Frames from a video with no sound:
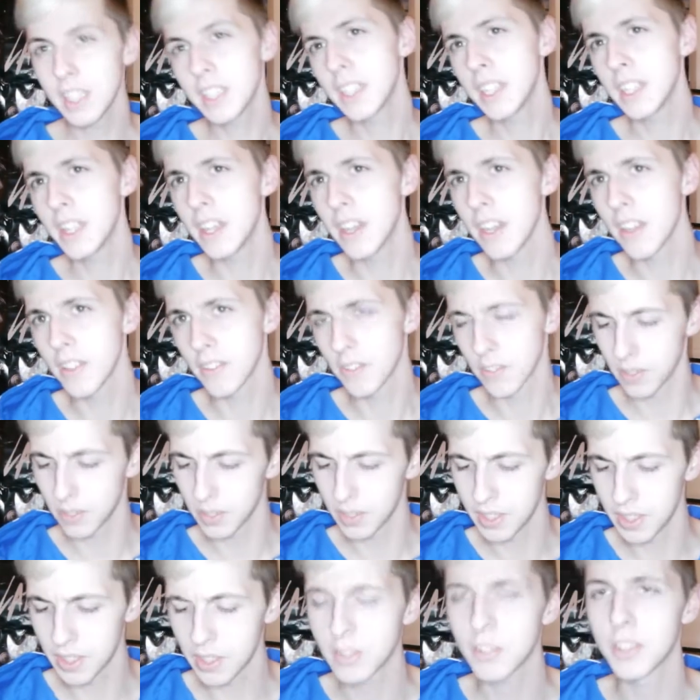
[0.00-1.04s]
did ask for
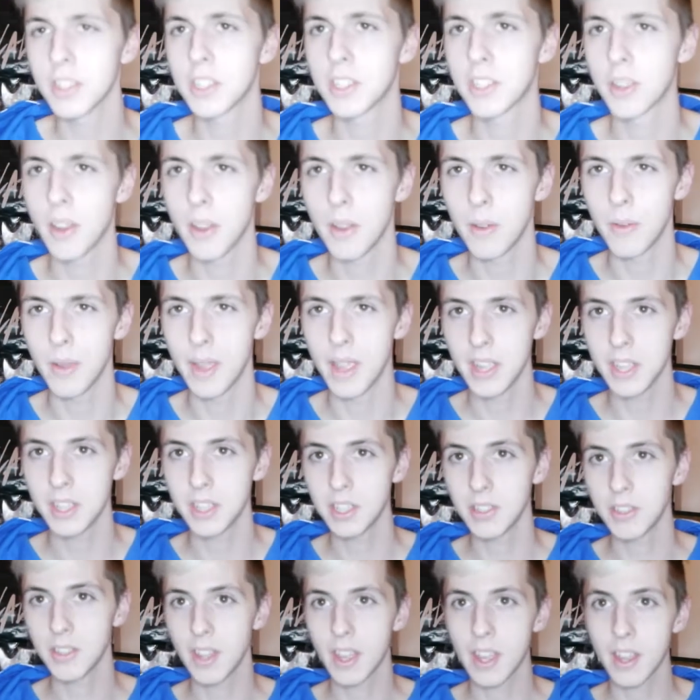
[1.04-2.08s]
and I got it straight away, and
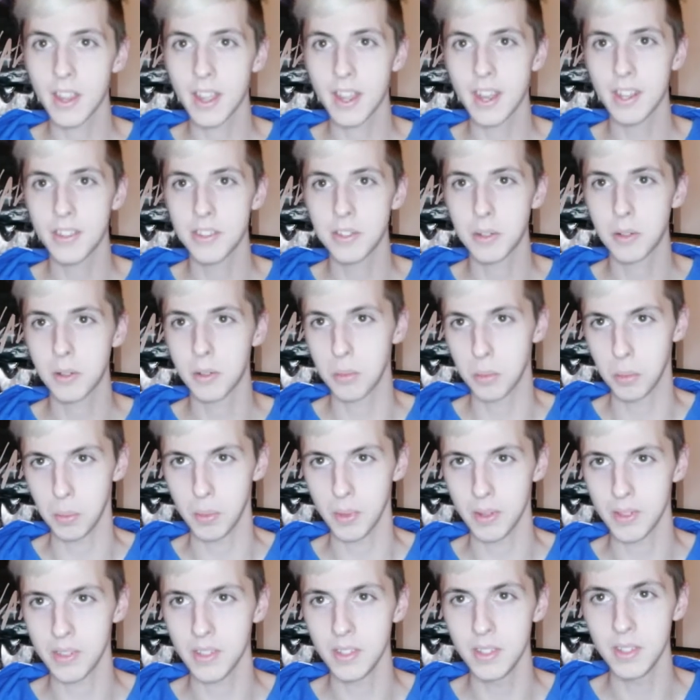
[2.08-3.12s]
she was like, okay, that's your Christmas
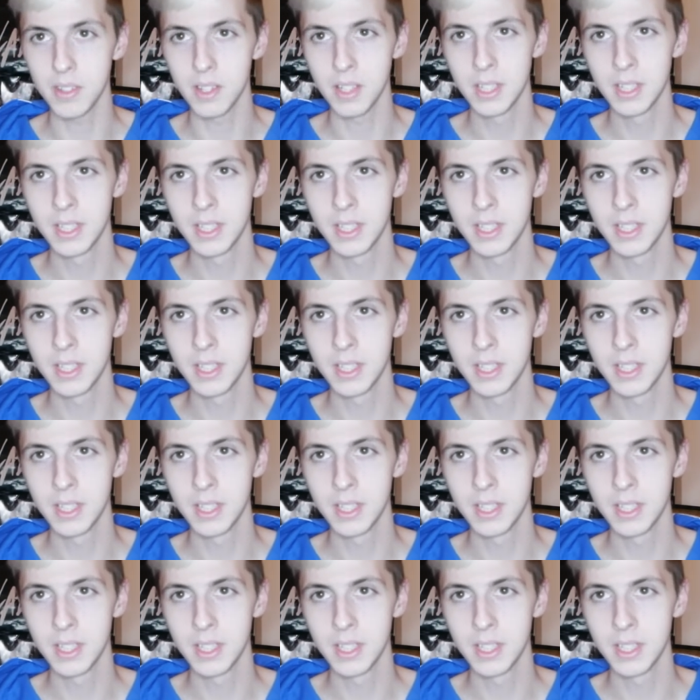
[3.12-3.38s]
present.